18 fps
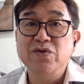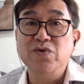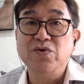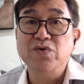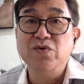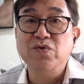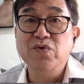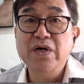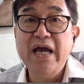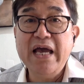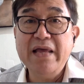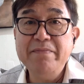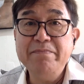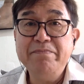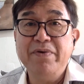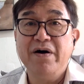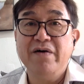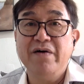to
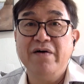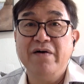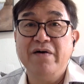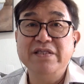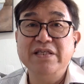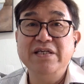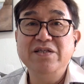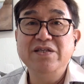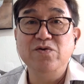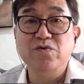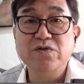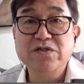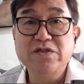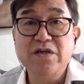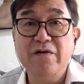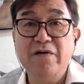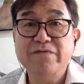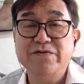end poverty, to
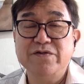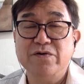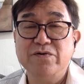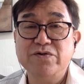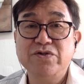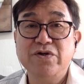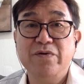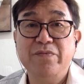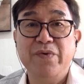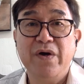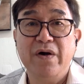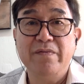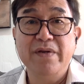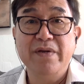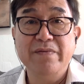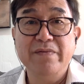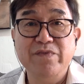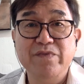solve social
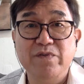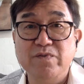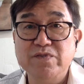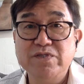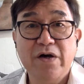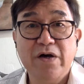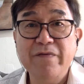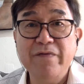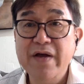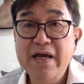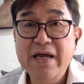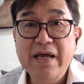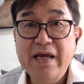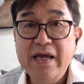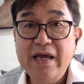problem, to solve